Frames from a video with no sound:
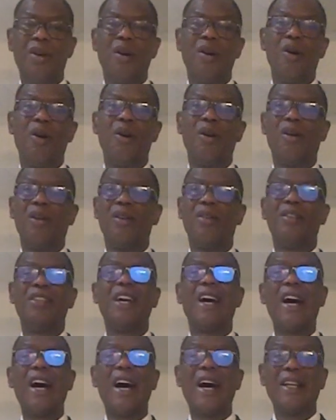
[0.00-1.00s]
or the
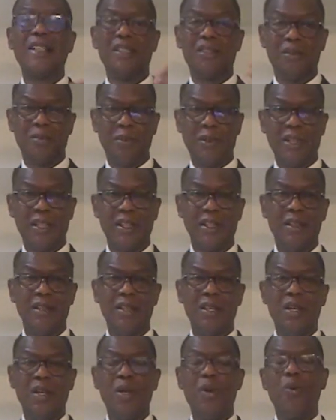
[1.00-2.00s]
highest plane.
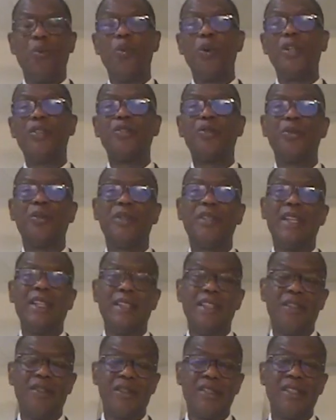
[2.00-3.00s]
We're taught that
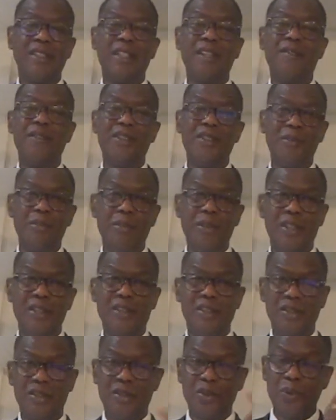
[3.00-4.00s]
there are 7
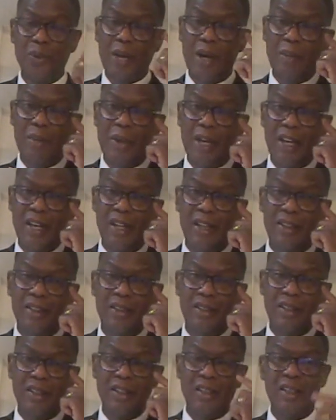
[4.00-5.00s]
dimensions to our mind.
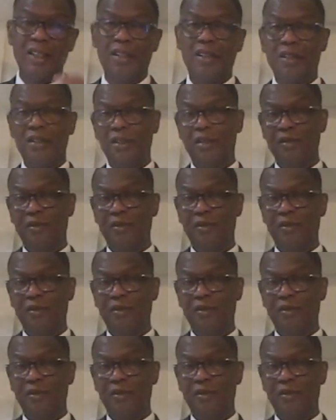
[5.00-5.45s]
The